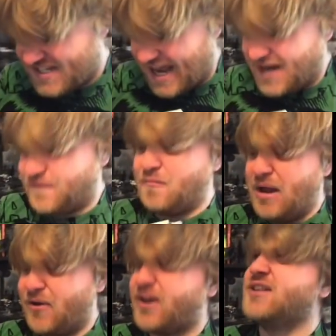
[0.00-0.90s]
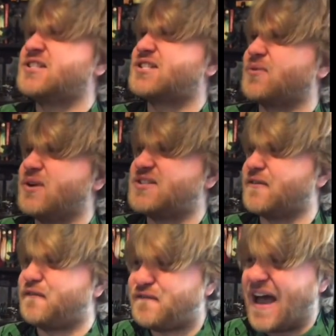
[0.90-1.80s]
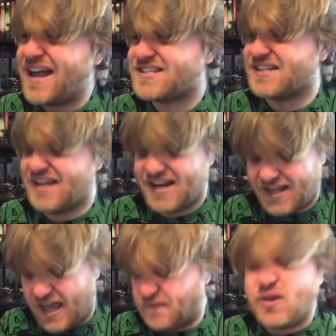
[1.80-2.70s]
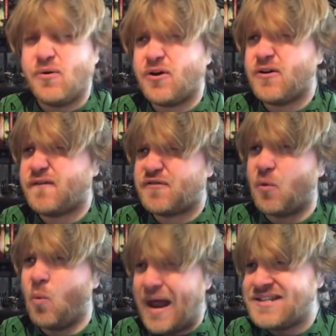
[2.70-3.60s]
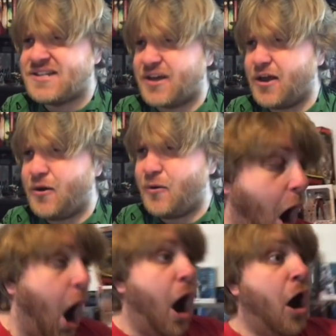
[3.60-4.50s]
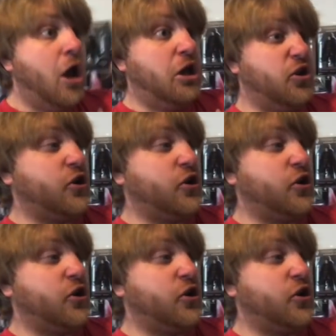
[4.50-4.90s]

Native American stories are fascinating. Have you heard of the Wendigo? You're